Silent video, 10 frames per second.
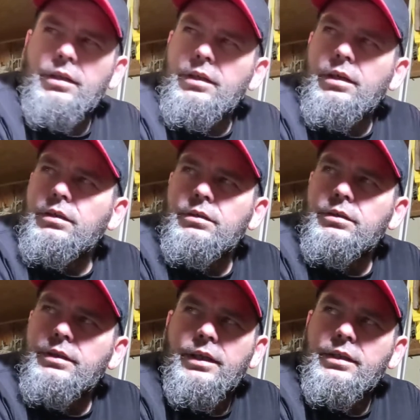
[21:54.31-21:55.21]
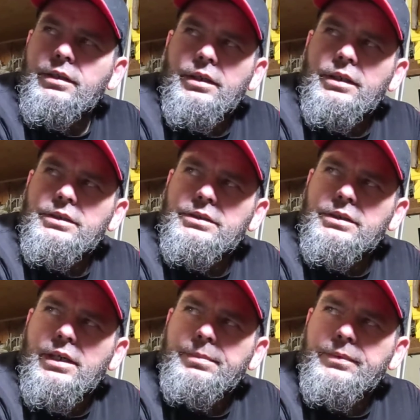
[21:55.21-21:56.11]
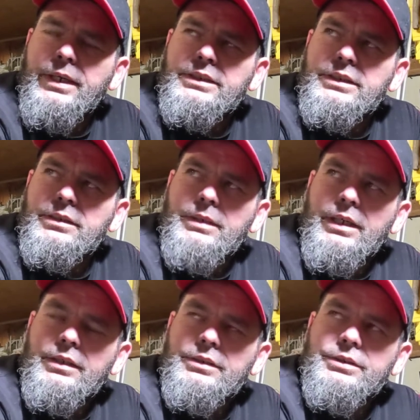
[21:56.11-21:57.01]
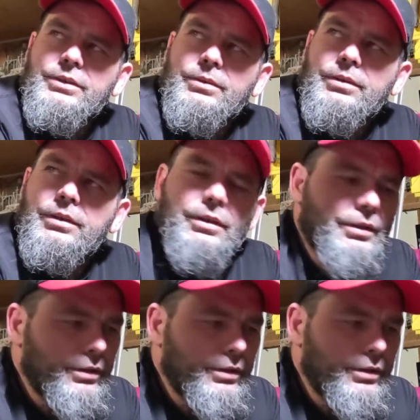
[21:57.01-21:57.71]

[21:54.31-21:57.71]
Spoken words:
No, they stopped racing in behind their store